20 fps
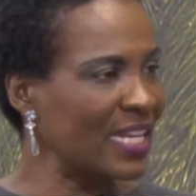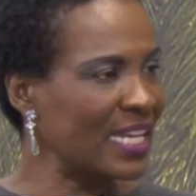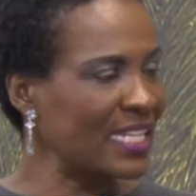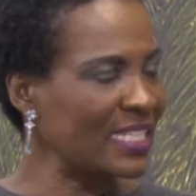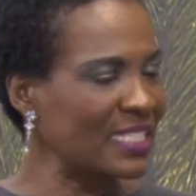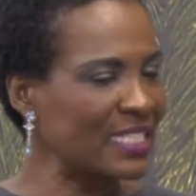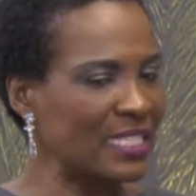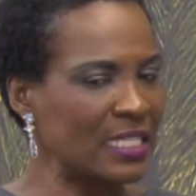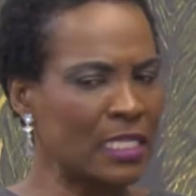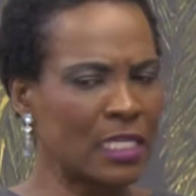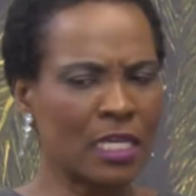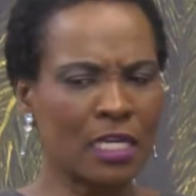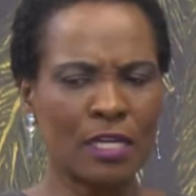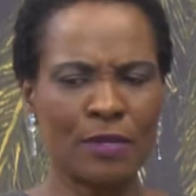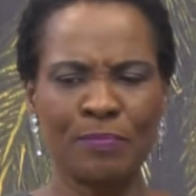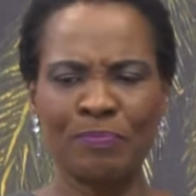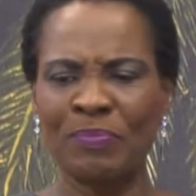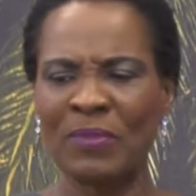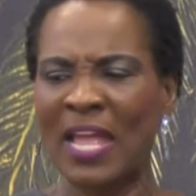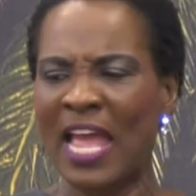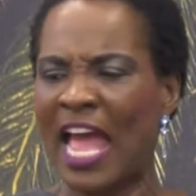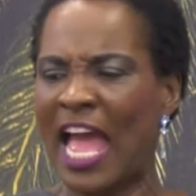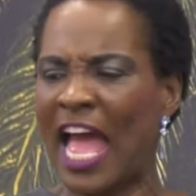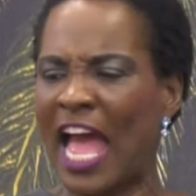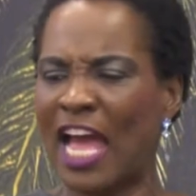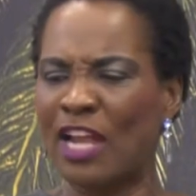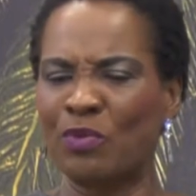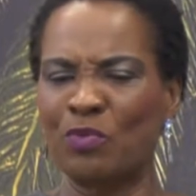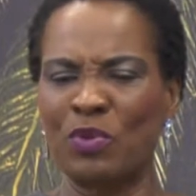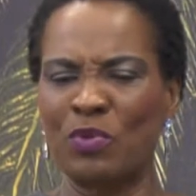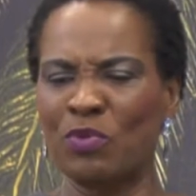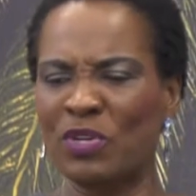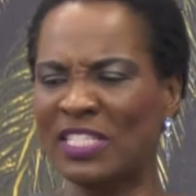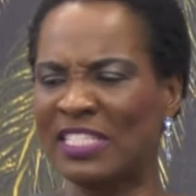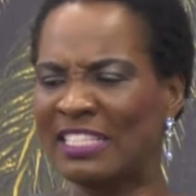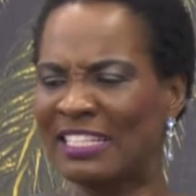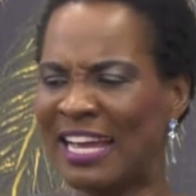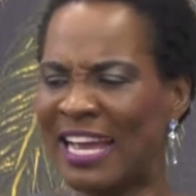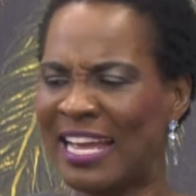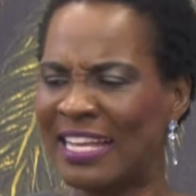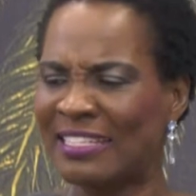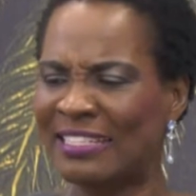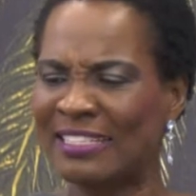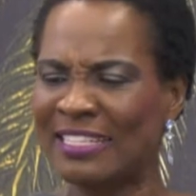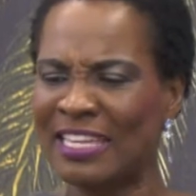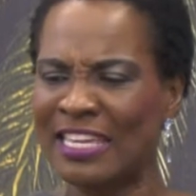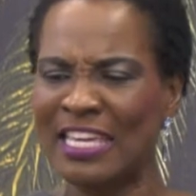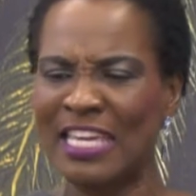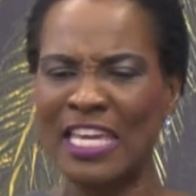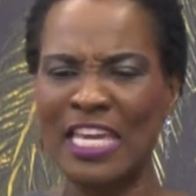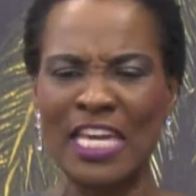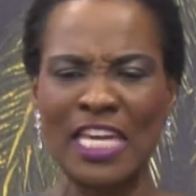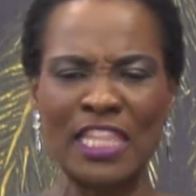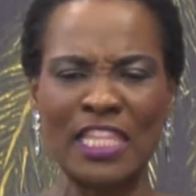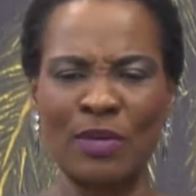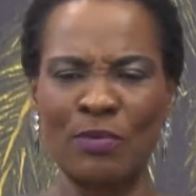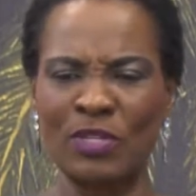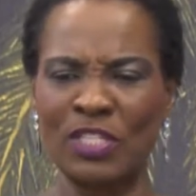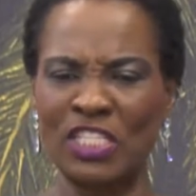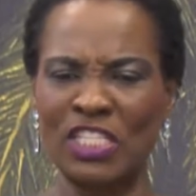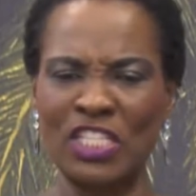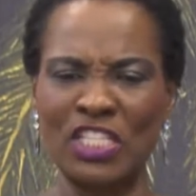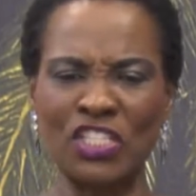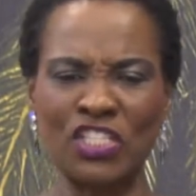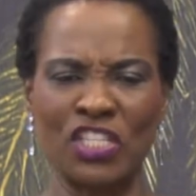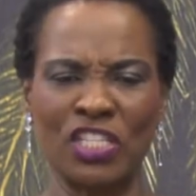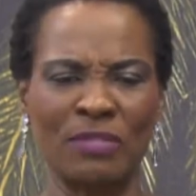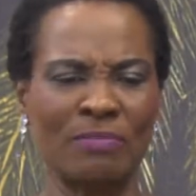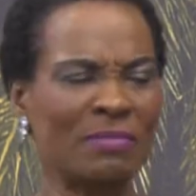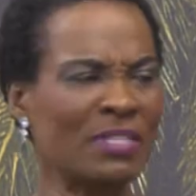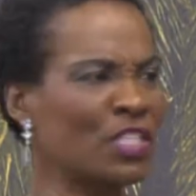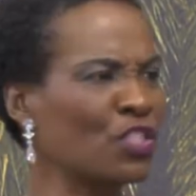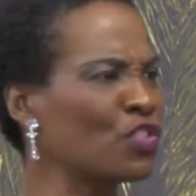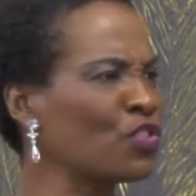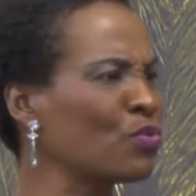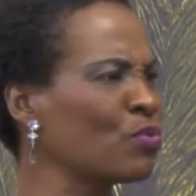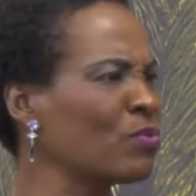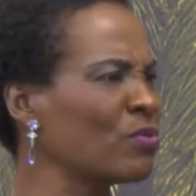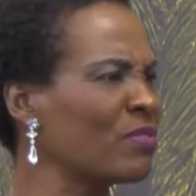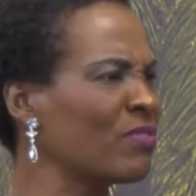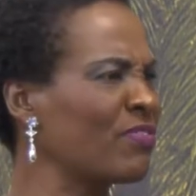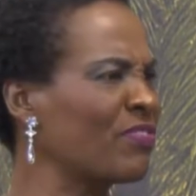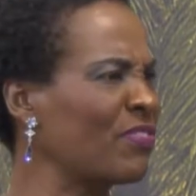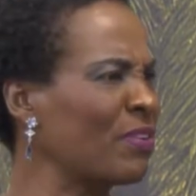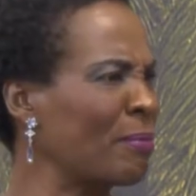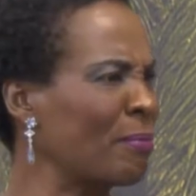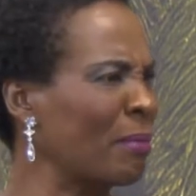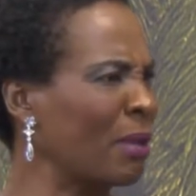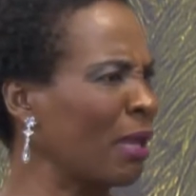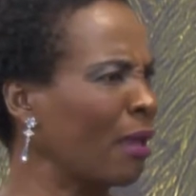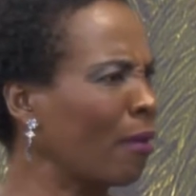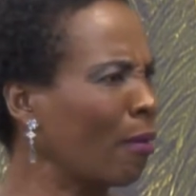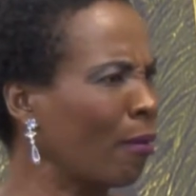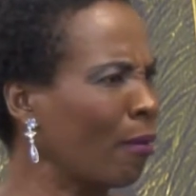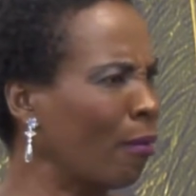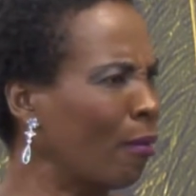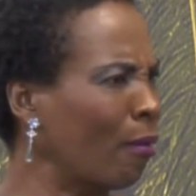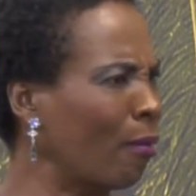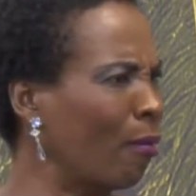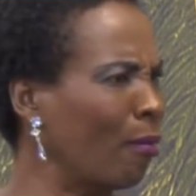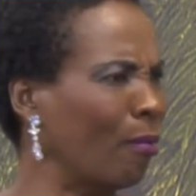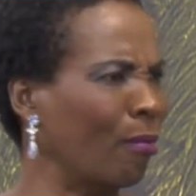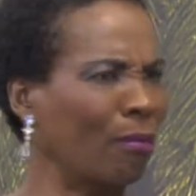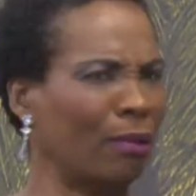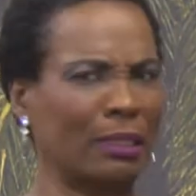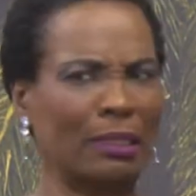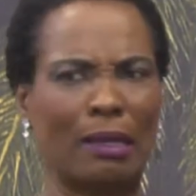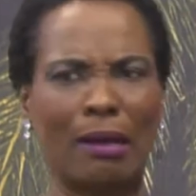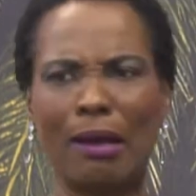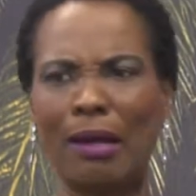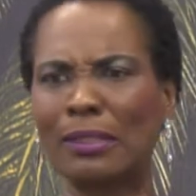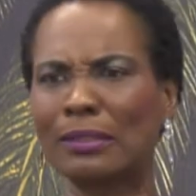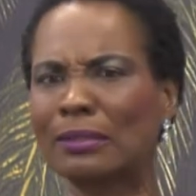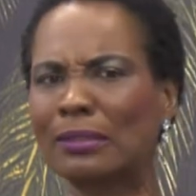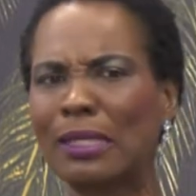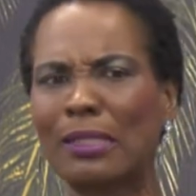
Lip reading: in Antigua. And we were dancing here. They were teaching me to do the flamenco and all